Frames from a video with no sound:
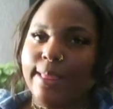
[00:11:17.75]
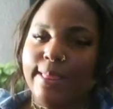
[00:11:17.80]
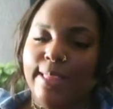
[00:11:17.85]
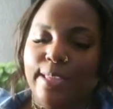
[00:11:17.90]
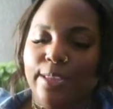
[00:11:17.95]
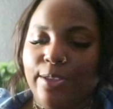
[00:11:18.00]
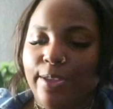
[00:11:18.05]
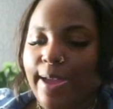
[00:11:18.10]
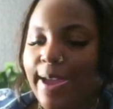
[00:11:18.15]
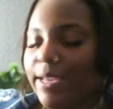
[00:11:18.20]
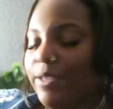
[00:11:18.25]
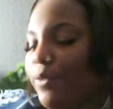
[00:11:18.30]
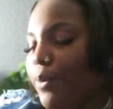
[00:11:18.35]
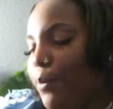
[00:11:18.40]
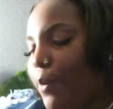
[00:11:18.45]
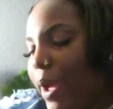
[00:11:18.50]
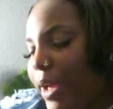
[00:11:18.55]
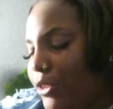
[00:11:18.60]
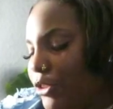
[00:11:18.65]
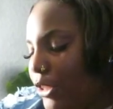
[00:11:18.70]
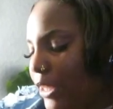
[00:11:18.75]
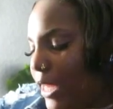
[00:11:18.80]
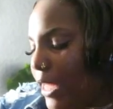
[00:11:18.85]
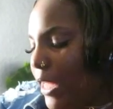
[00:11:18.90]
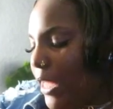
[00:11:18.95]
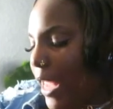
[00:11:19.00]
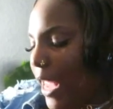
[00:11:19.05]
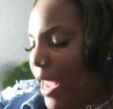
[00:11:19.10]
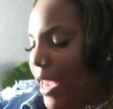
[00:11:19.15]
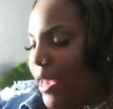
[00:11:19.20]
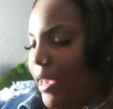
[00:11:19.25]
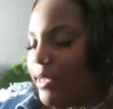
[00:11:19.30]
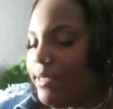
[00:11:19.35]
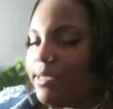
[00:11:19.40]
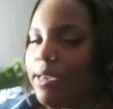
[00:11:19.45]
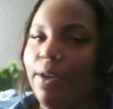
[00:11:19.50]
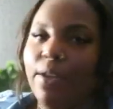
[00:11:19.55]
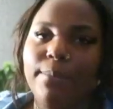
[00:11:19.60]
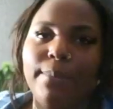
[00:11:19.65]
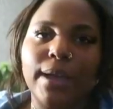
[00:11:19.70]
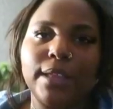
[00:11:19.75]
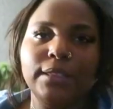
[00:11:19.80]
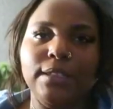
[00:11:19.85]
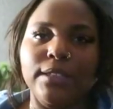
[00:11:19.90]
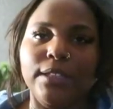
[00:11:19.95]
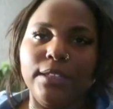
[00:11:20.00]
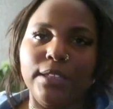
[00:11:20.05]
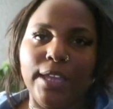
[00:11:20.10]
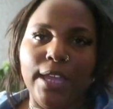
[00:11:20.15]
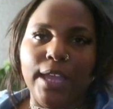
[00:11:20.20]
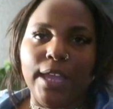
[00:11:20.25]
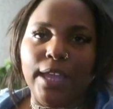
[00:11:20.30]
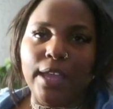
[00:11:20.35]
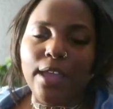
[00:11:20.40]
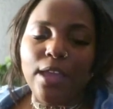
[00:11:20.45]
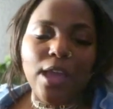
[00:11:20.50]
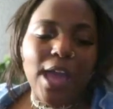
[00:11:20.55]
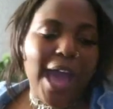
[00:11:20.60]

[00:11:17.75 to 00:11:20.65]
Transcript: thank you guys for watching and sorry about the delay